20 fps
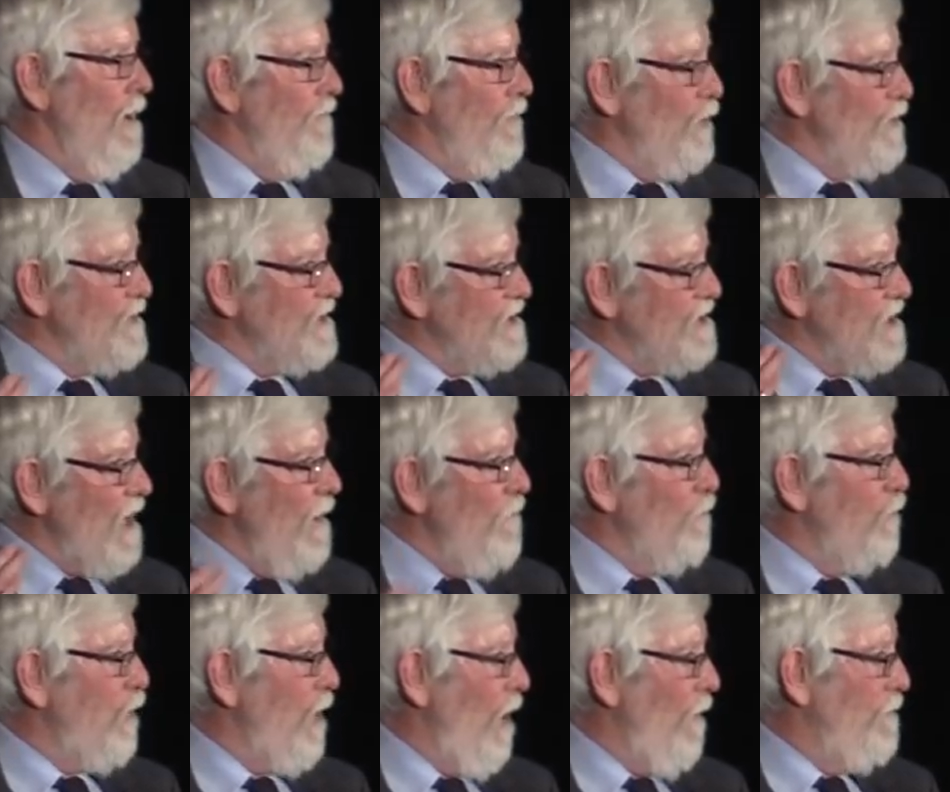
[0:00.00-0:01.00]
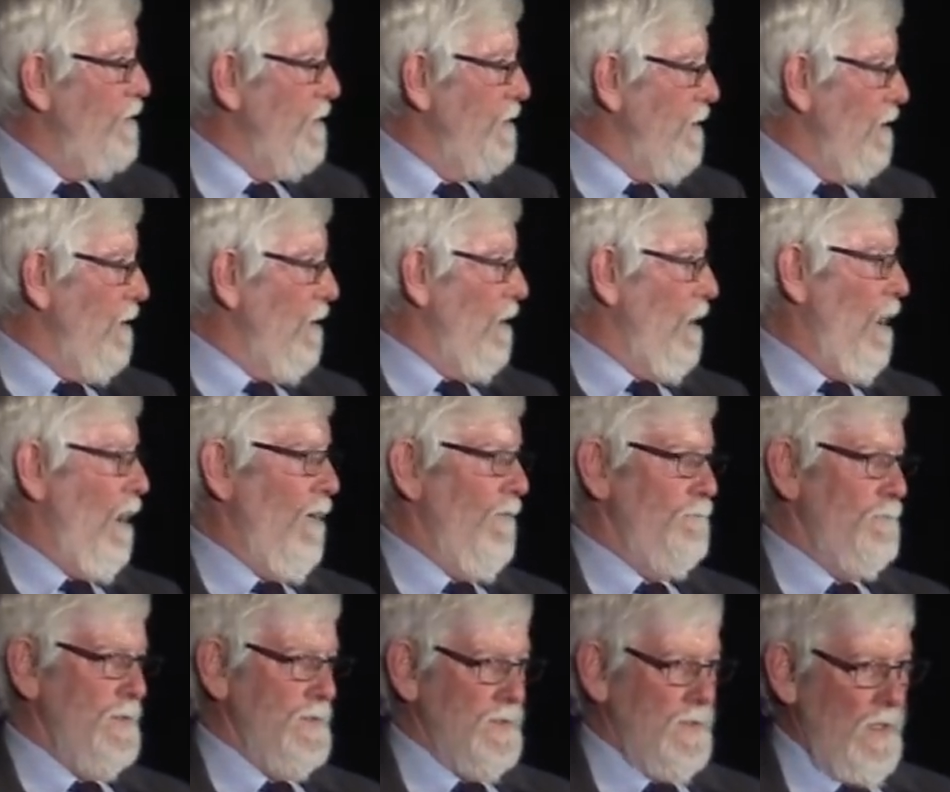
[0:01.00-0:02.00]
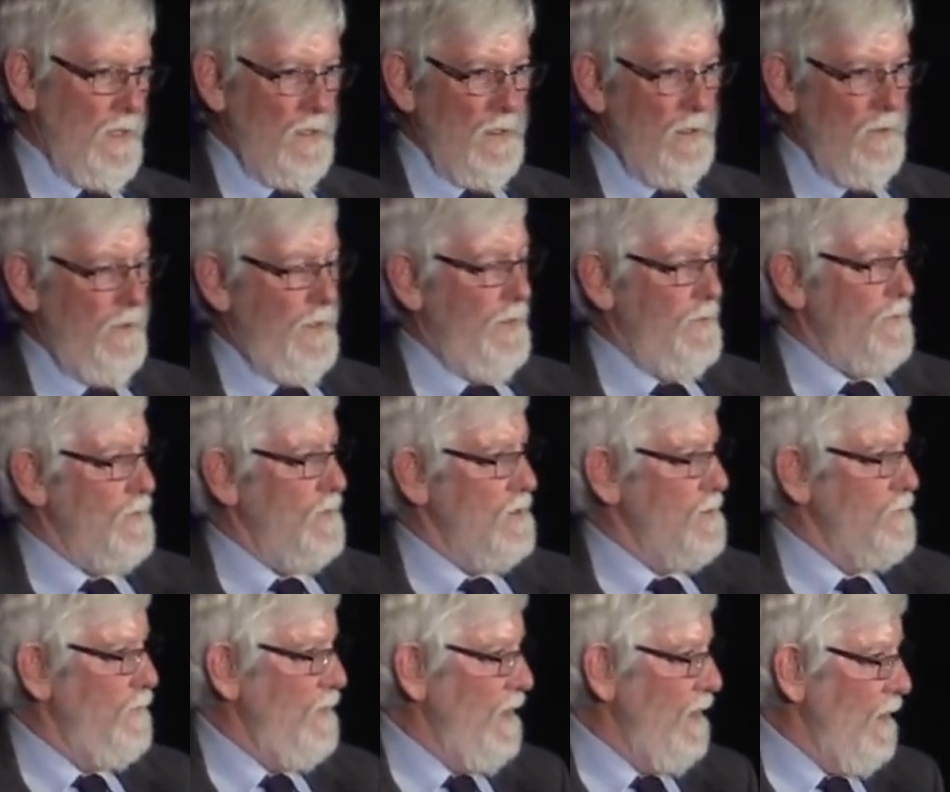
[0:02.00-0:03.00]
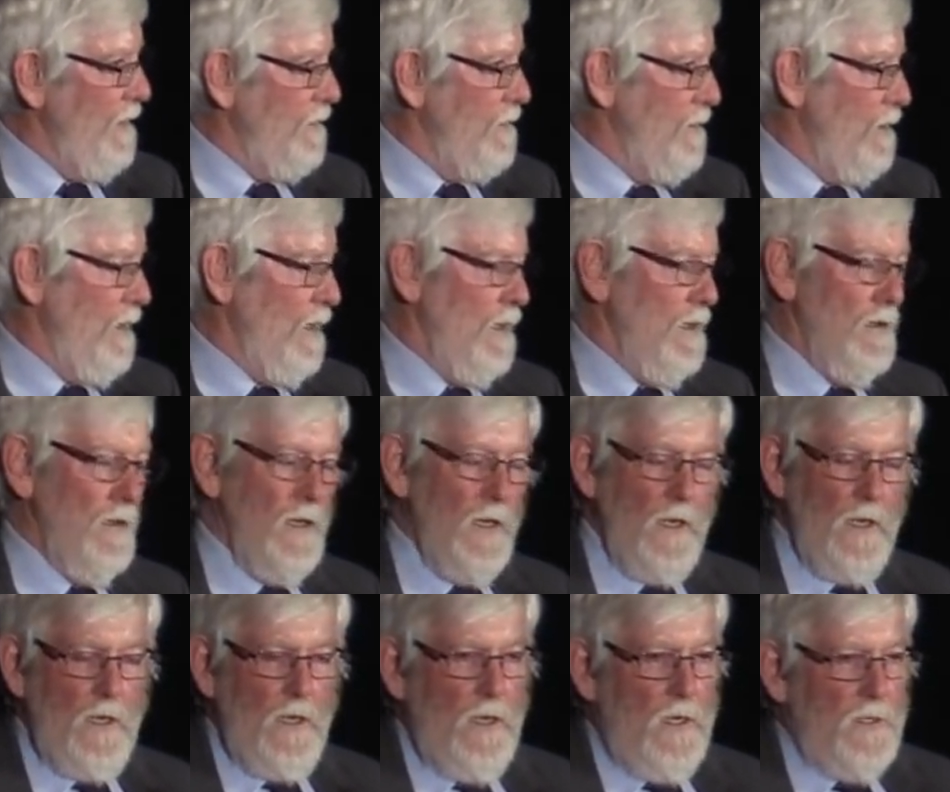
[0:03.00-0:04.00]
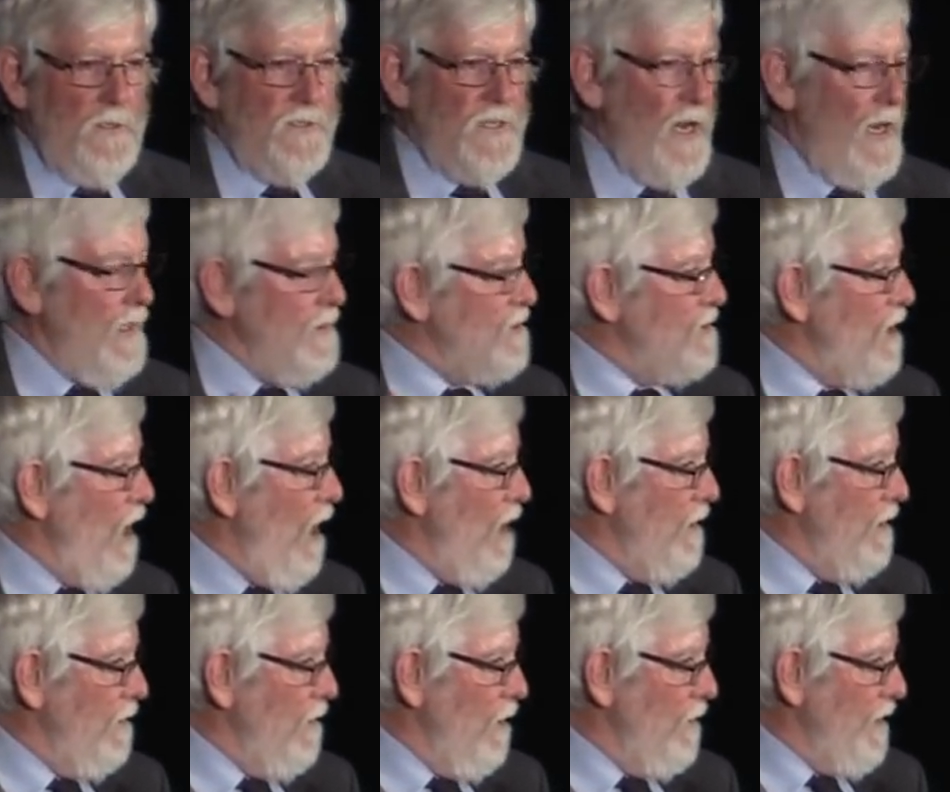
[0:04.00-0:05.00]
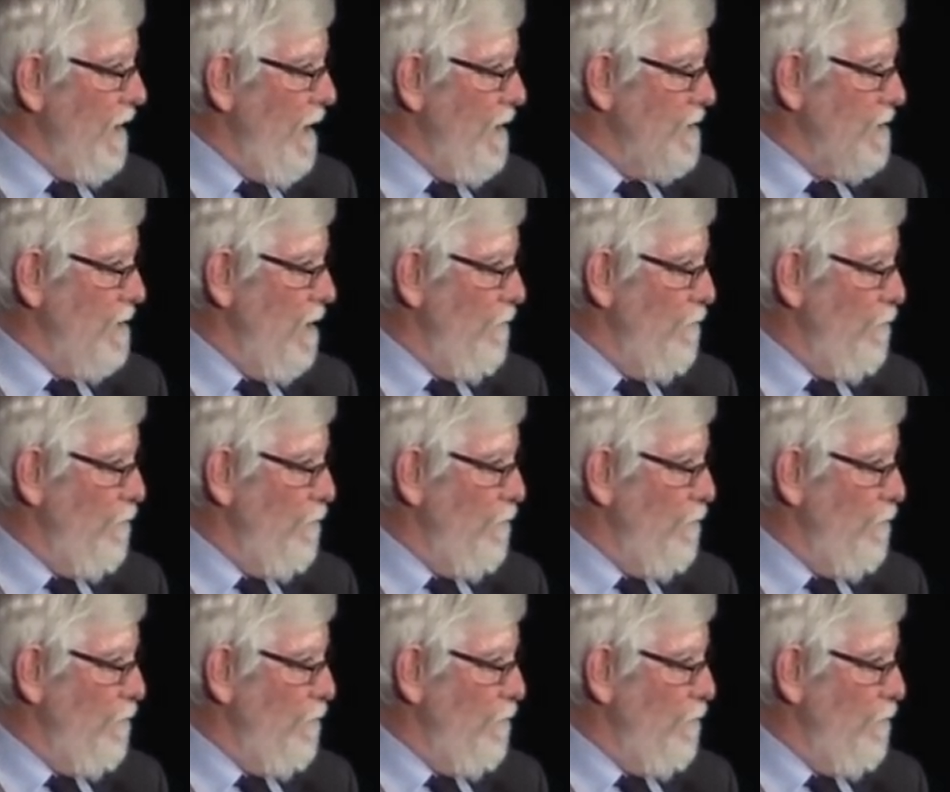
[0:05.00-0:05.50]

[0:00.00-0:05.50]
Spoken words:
for some property of particular interest, be it the tensile elongation